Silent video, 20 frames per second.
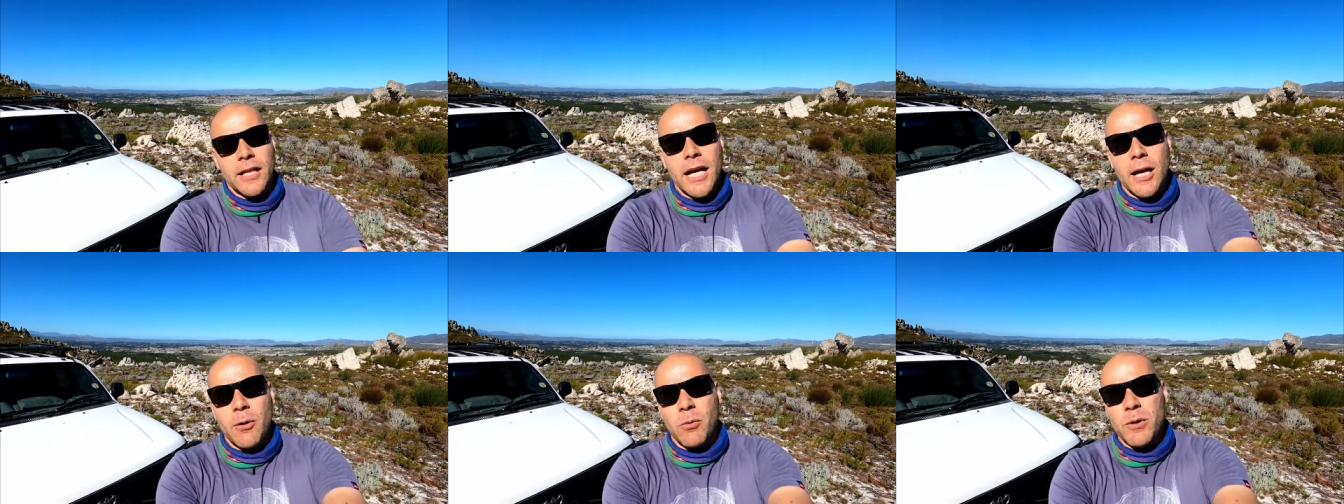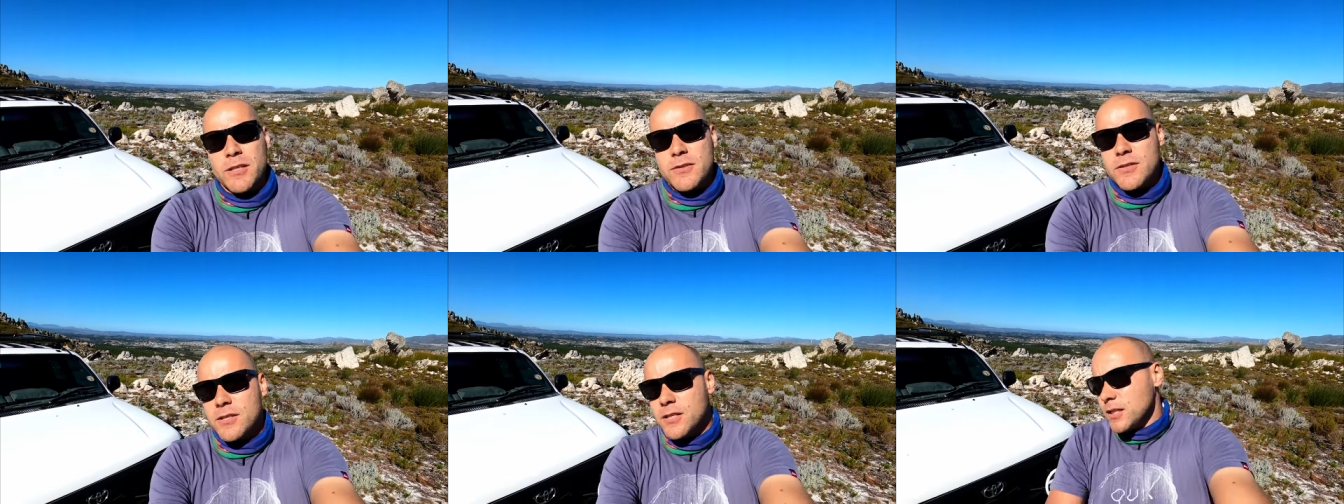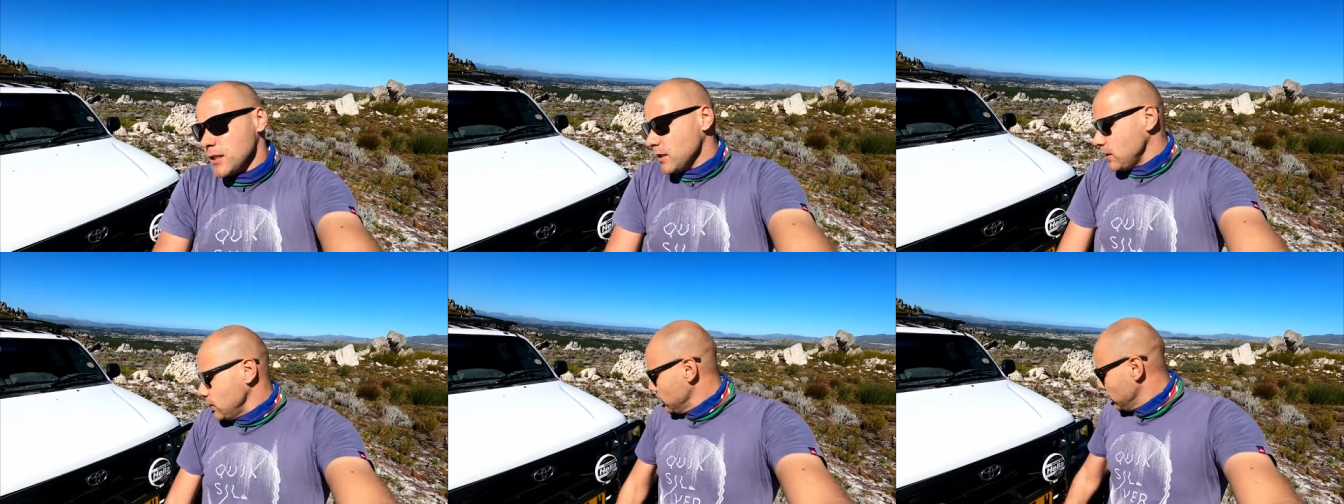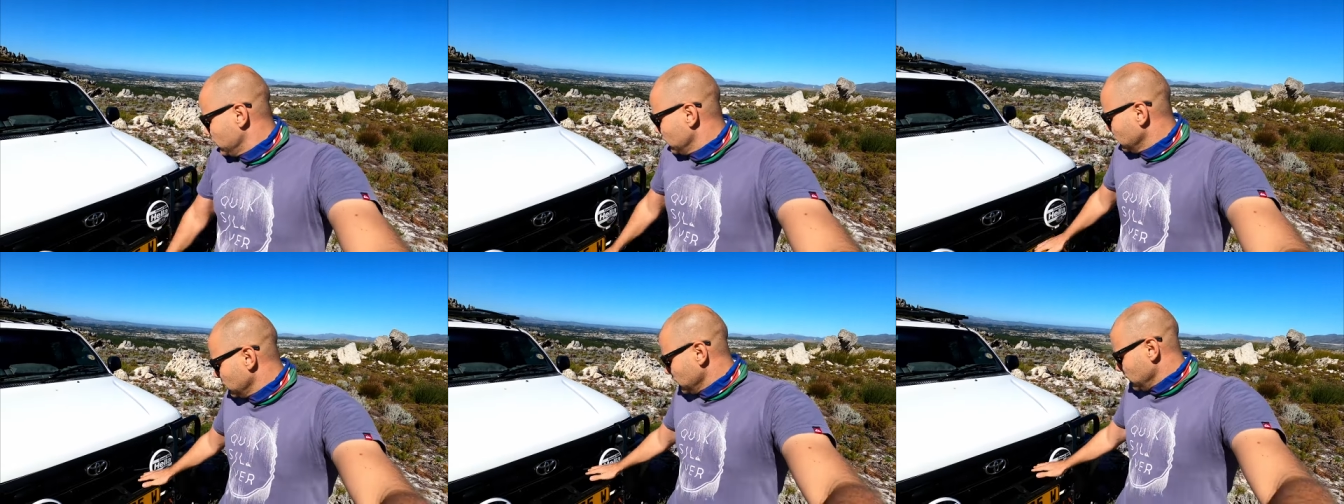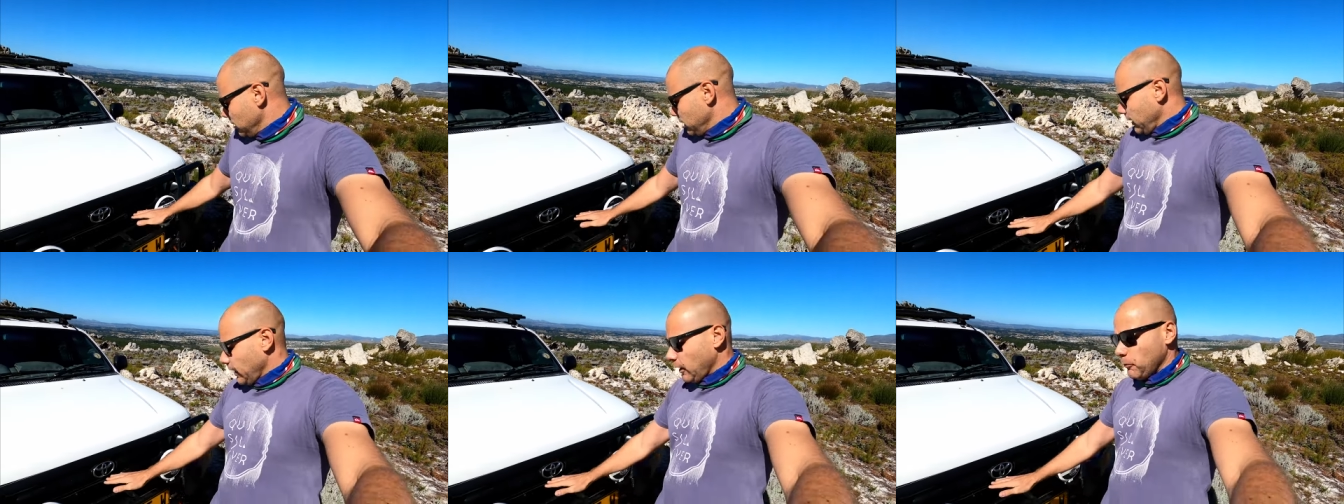I wanna see
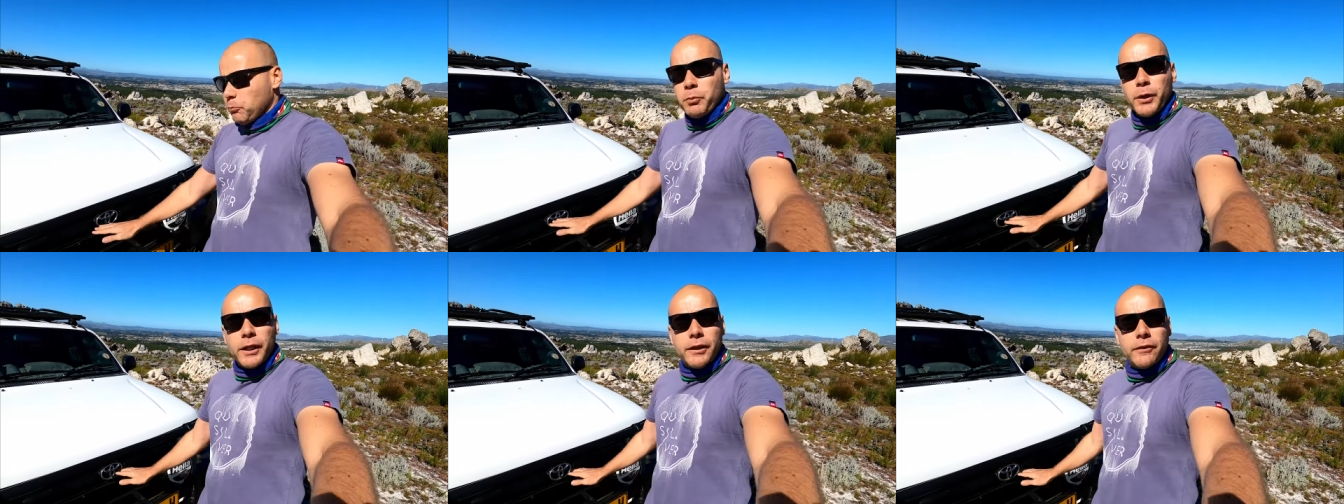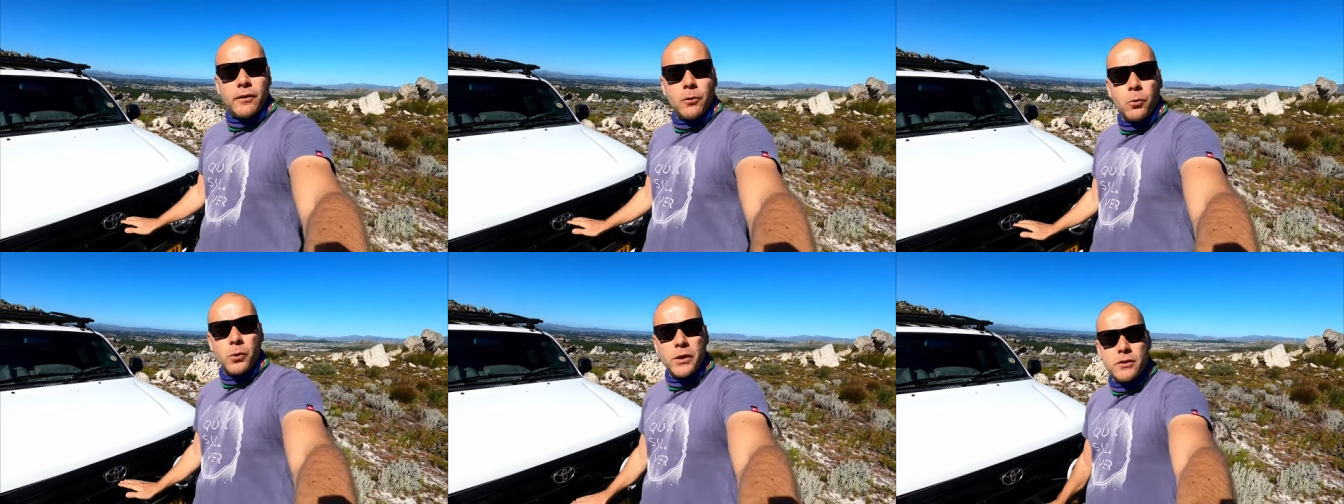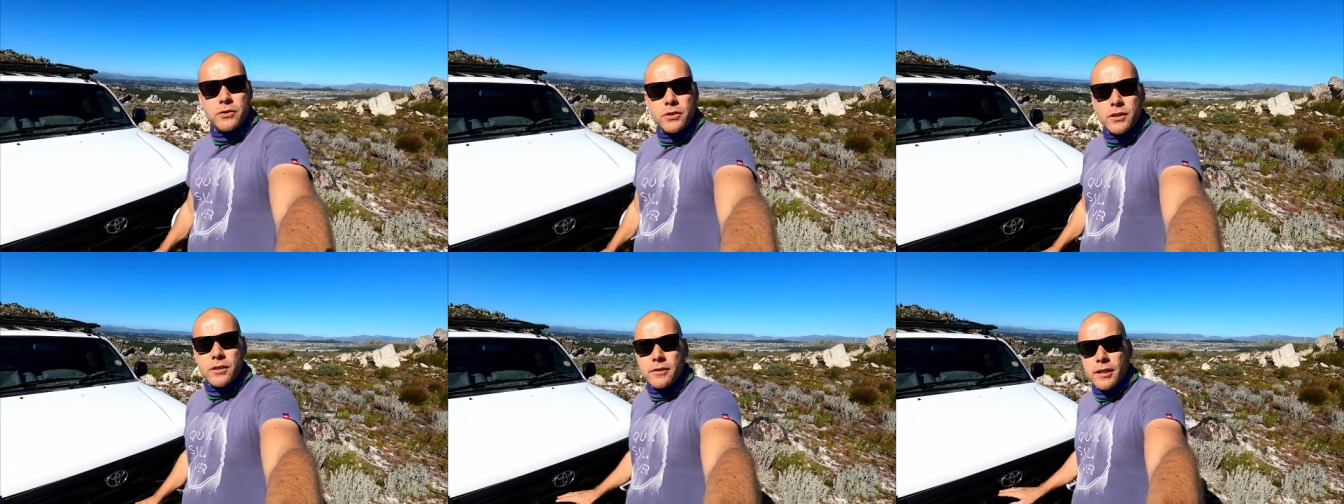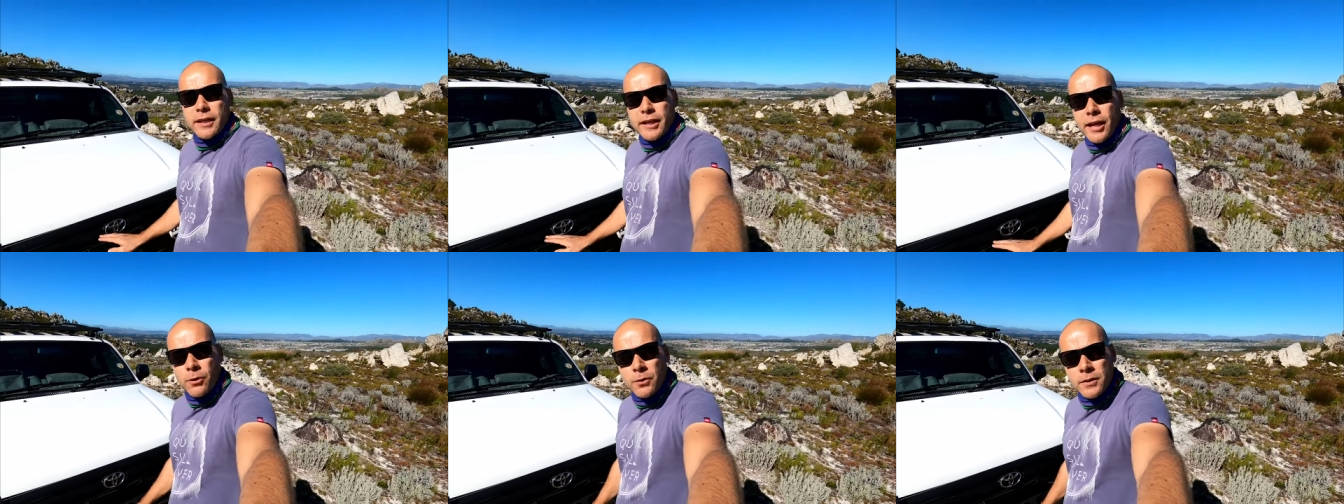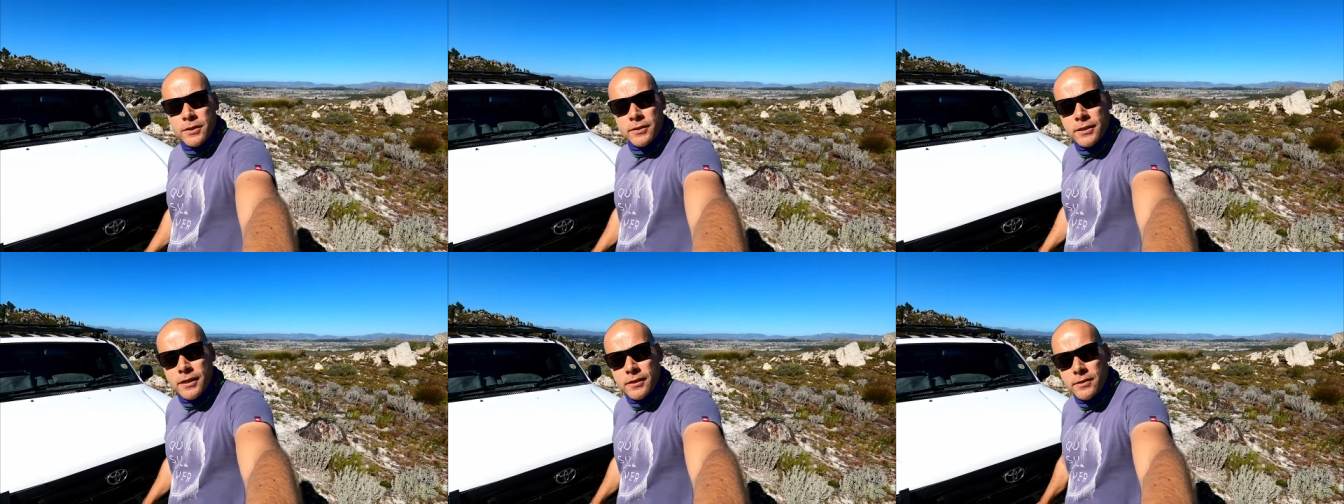how big the winch is and how
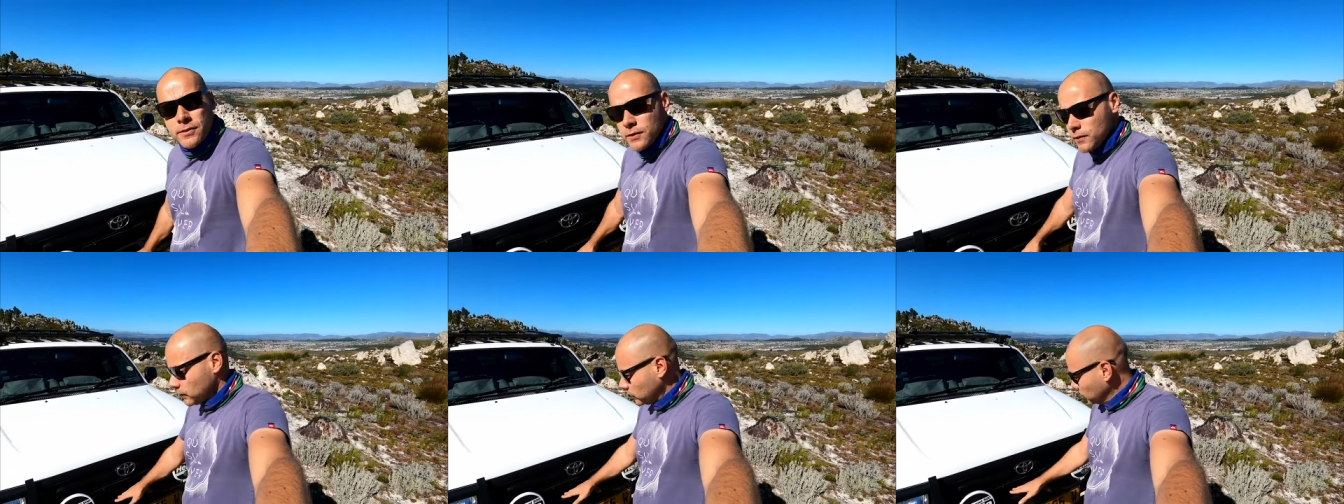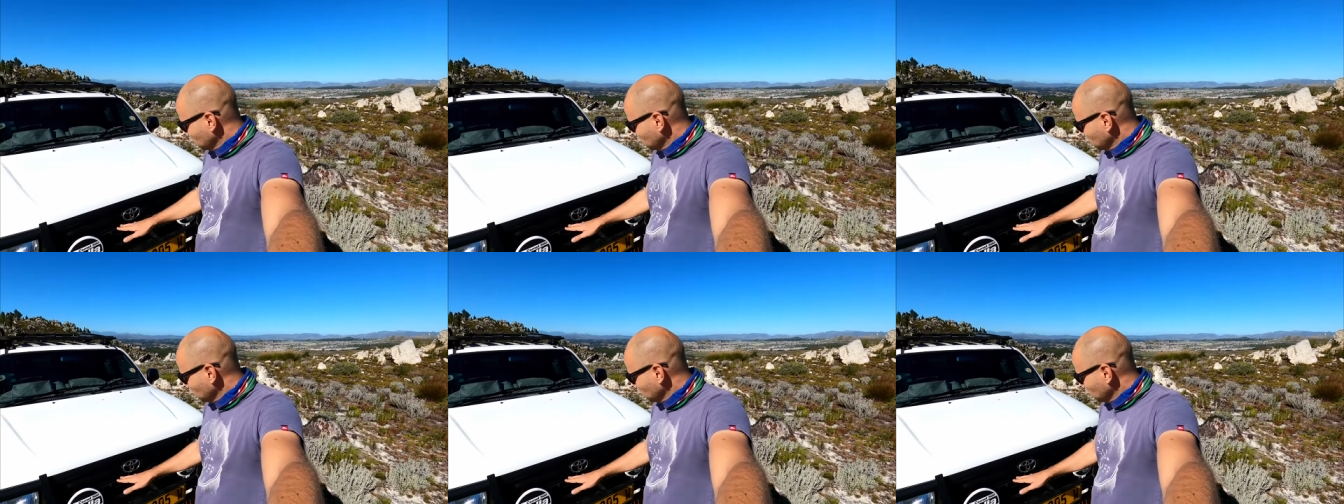it sits